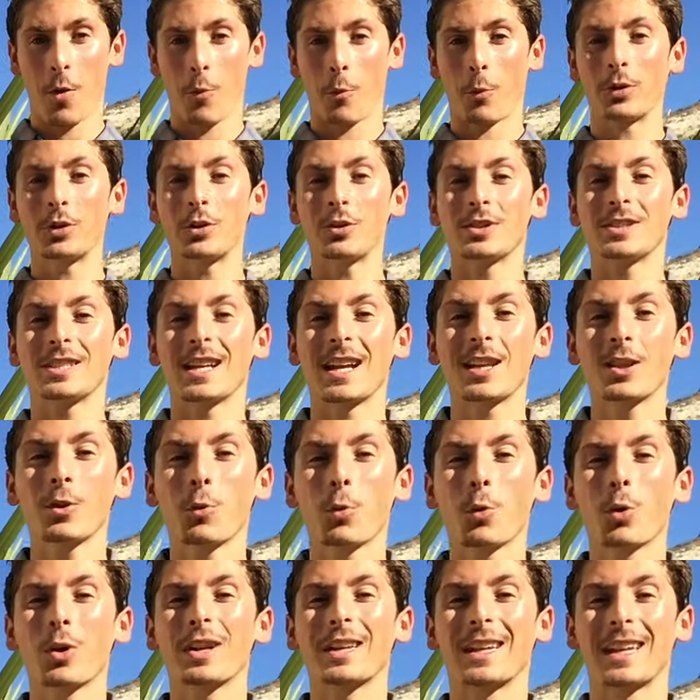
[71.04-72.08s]
When you say the
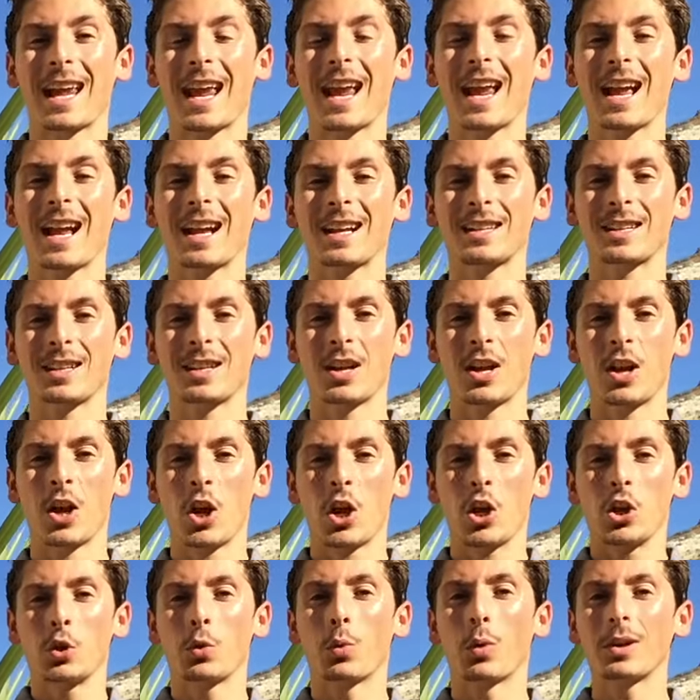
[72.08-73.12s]
word can't,
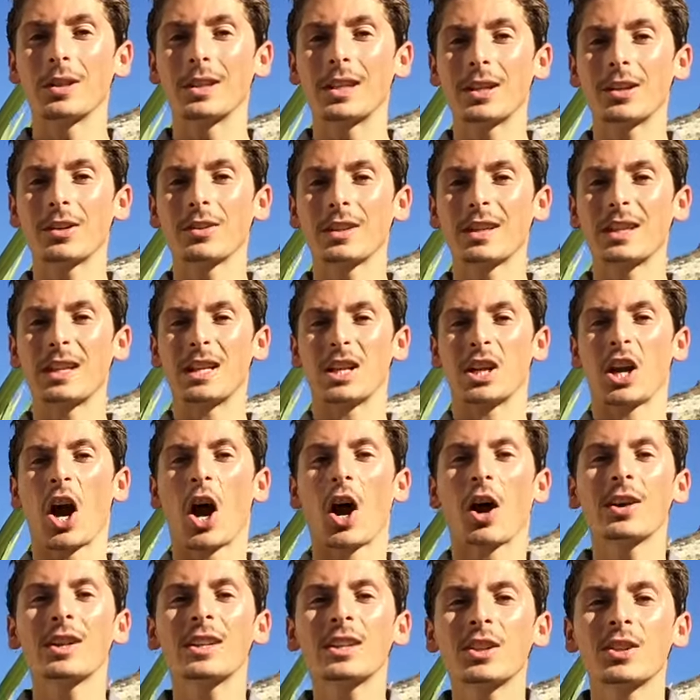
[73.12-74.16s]
you are literally
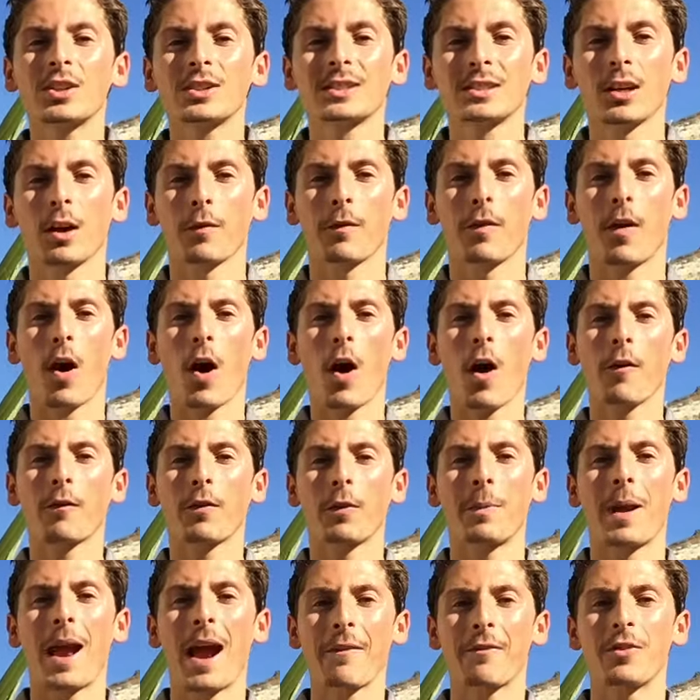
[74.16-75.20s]
cutting yourself off
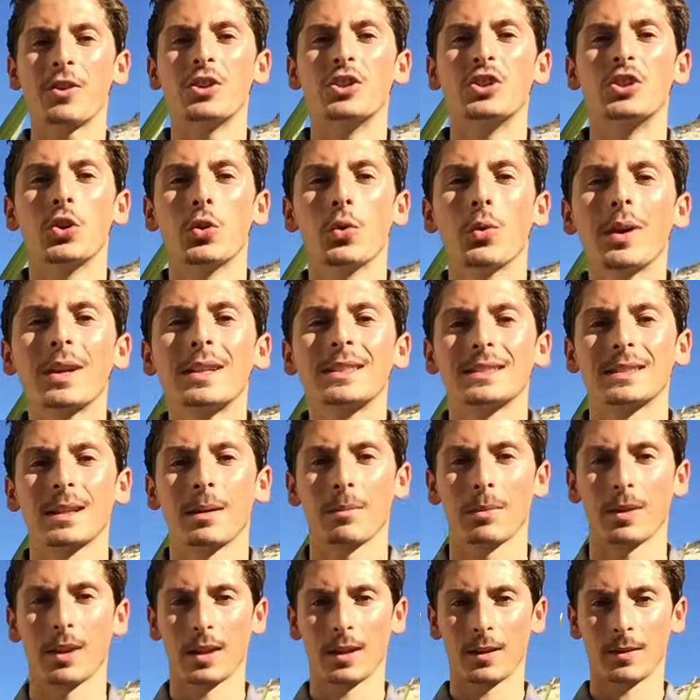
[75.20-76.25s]
from ever doing
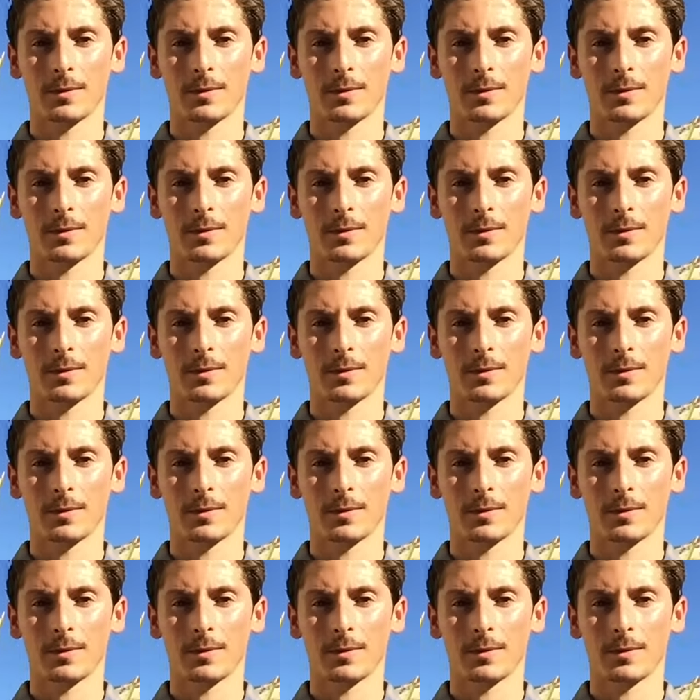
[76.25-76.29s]
something.